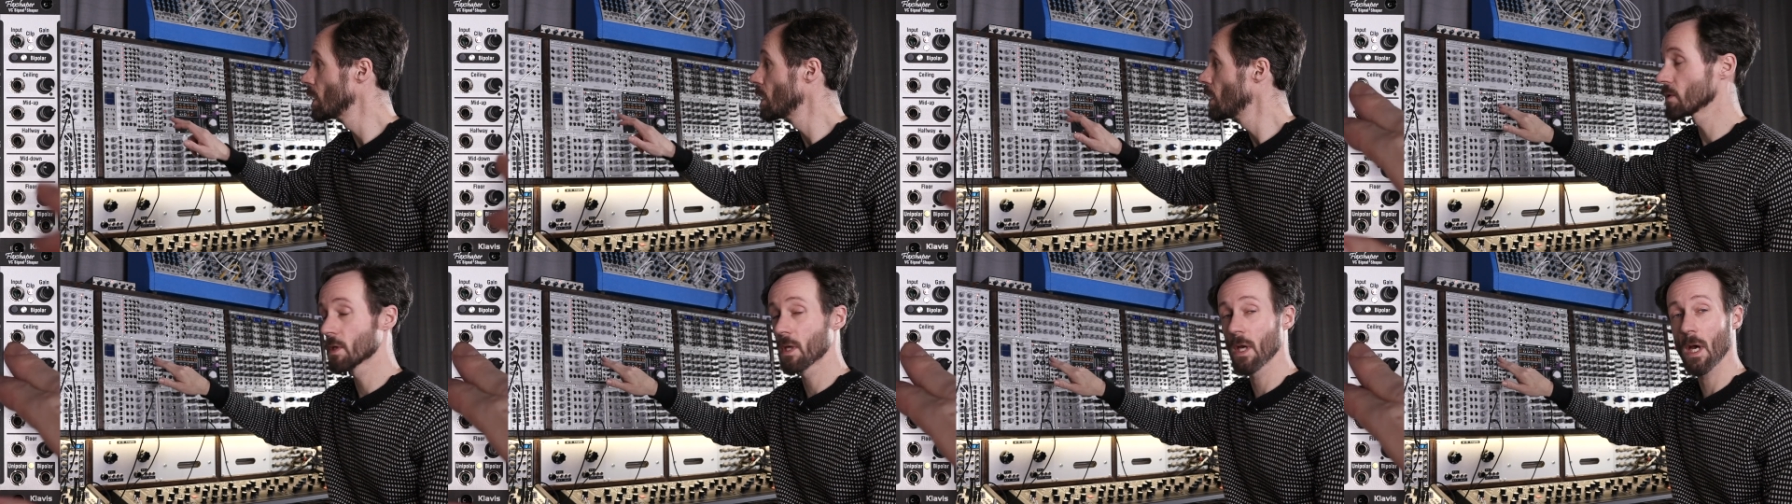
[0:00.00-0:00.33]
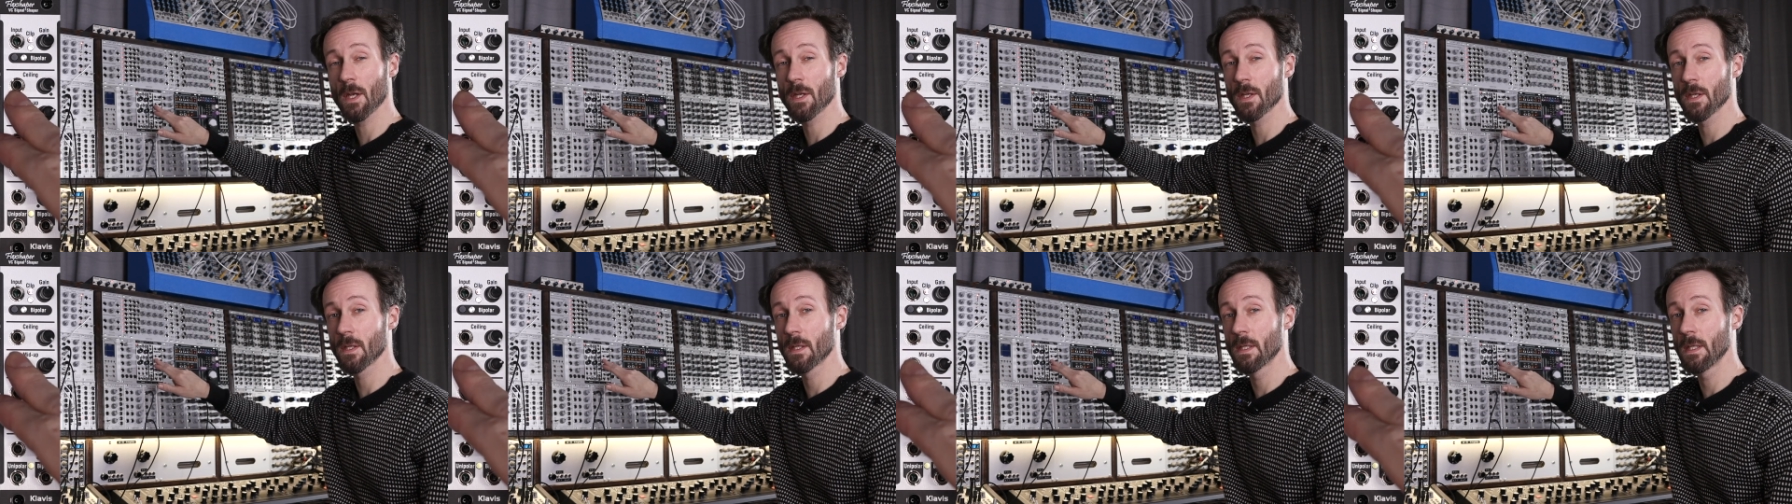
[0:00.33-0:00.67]
You
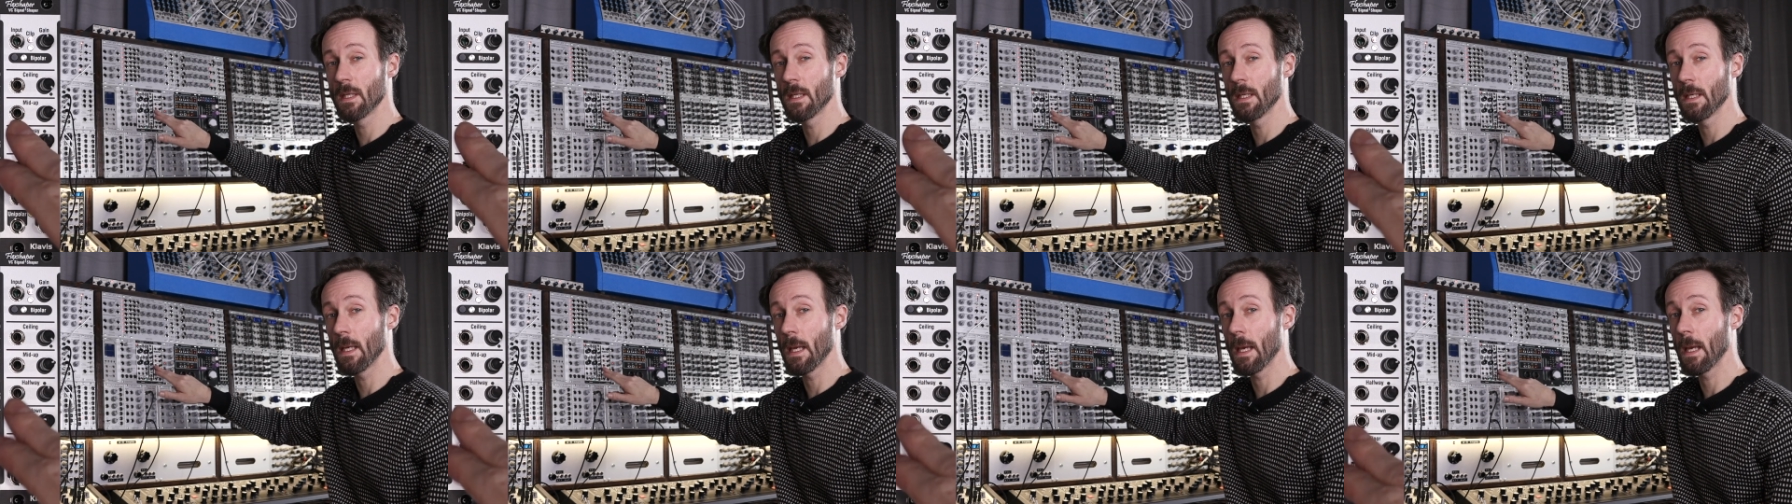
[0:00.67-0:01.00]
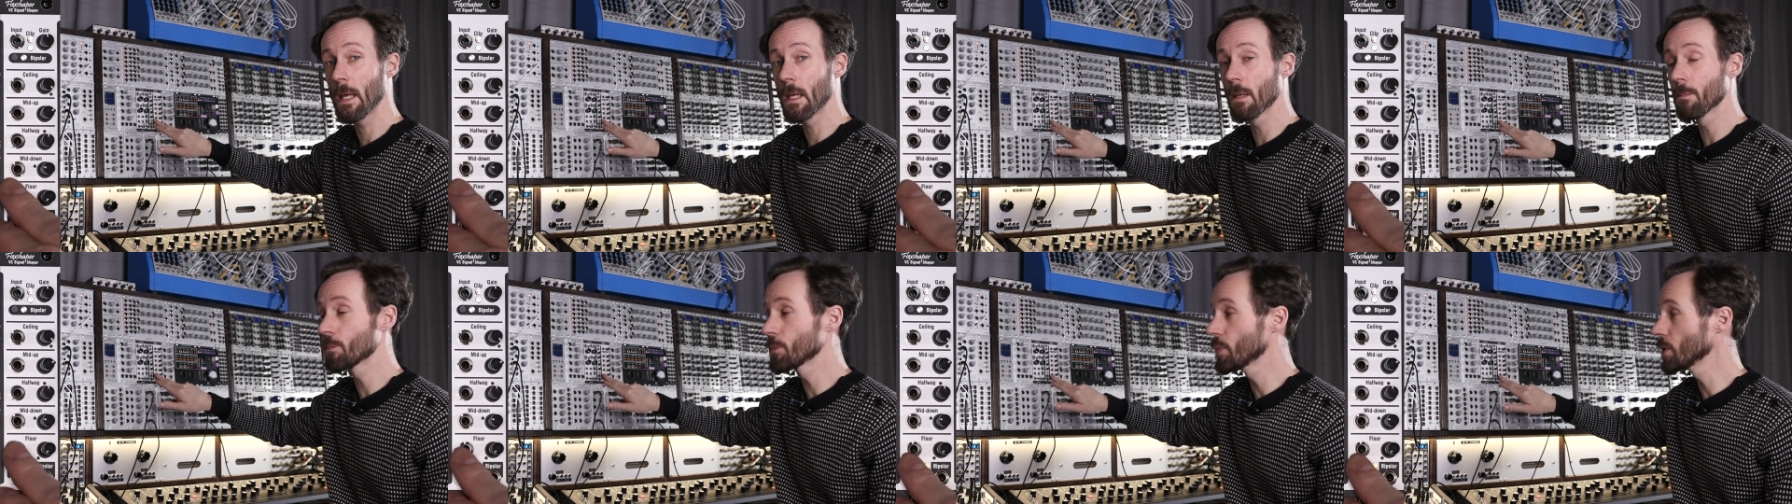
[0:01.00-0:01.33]
got the
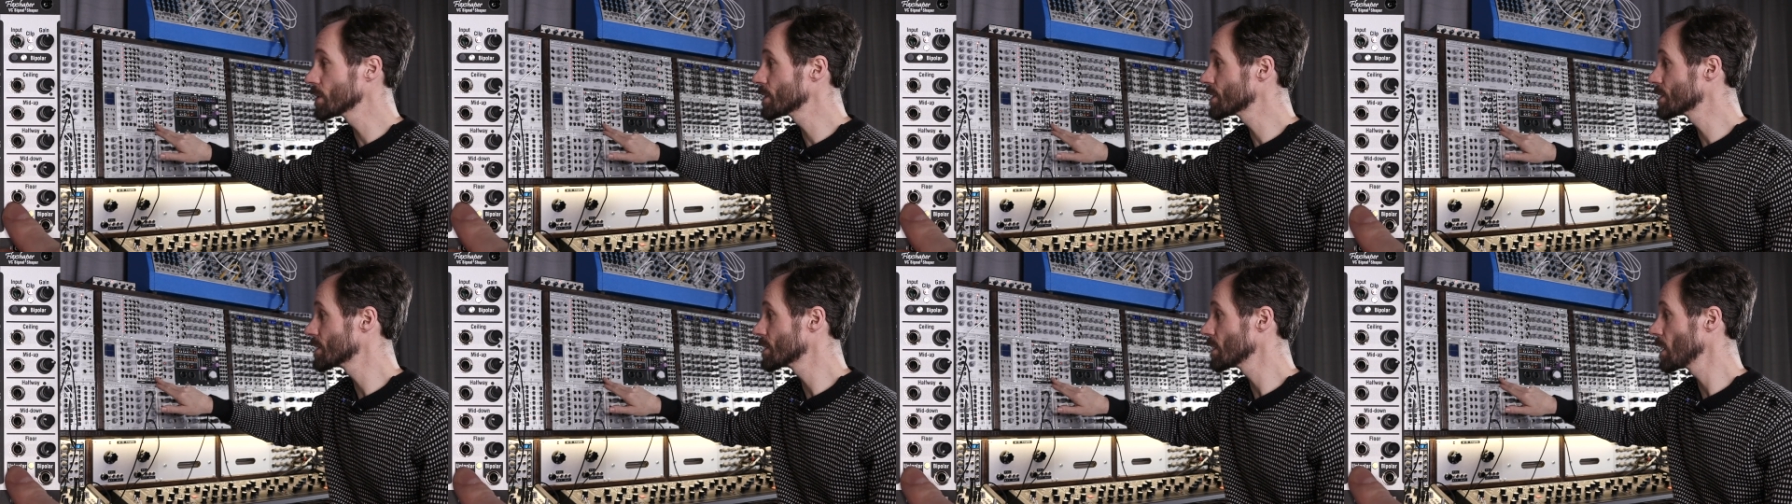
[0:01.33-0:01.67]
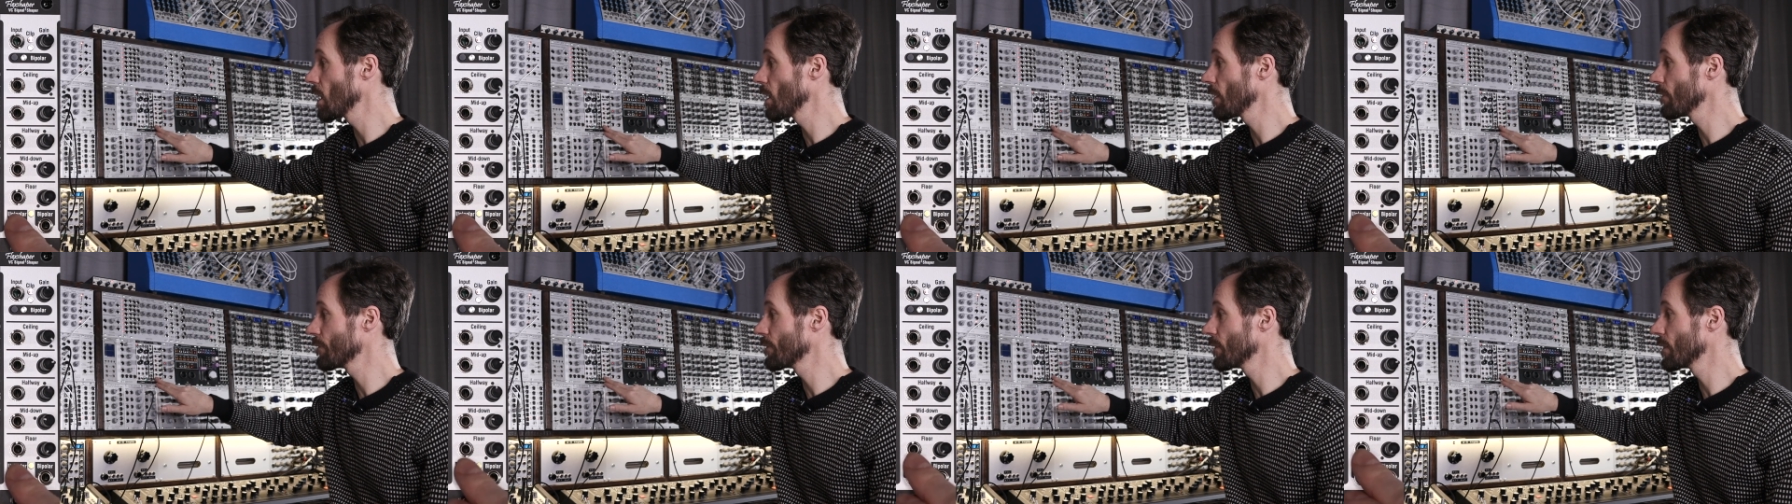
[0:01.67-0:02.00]
inputs
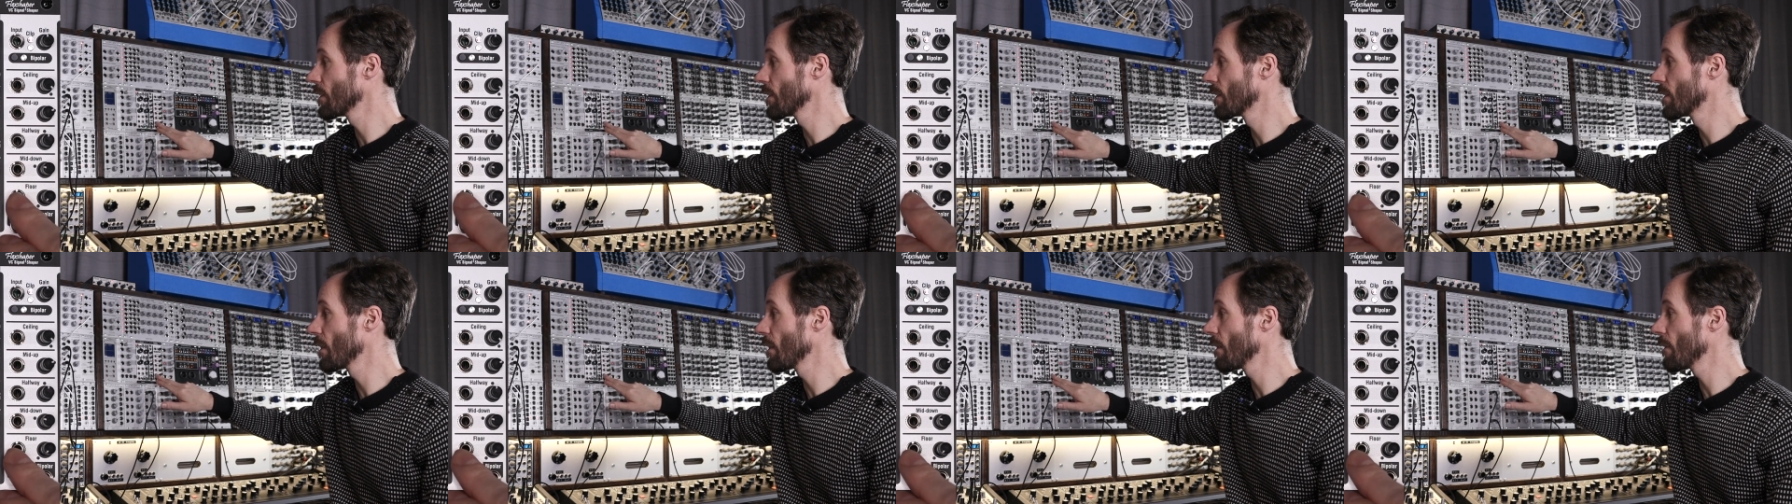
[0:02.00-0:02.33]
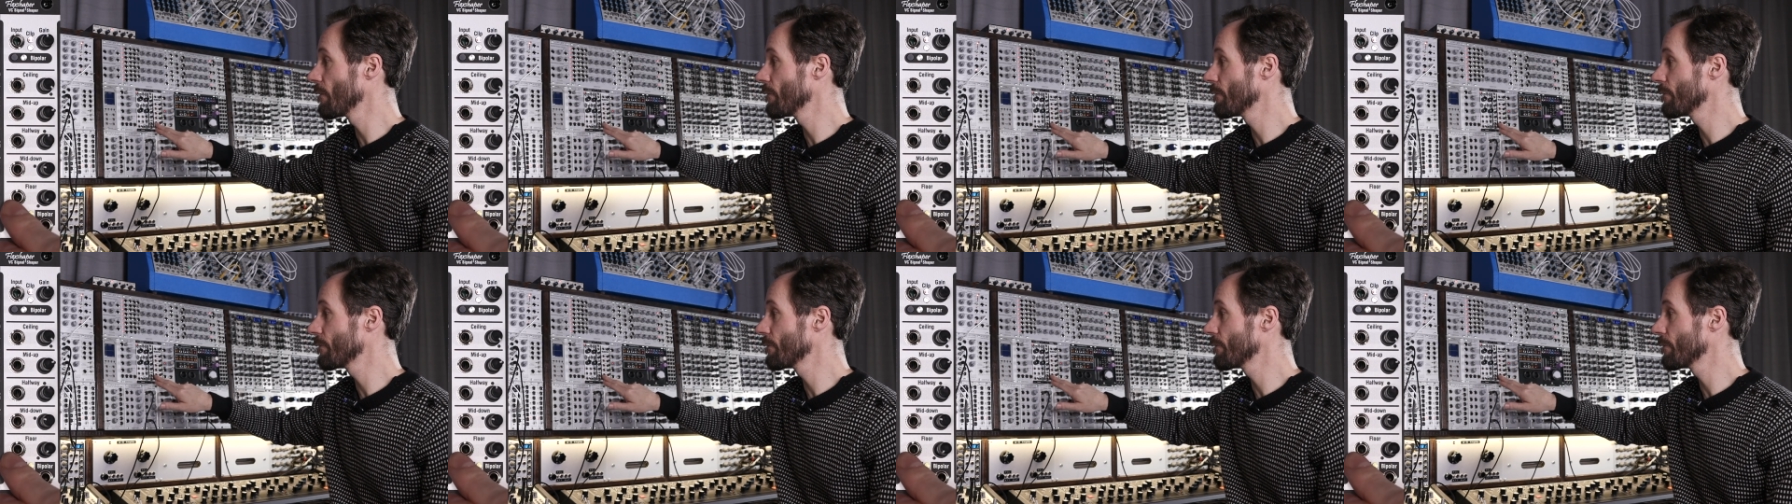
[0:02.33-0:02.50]
of the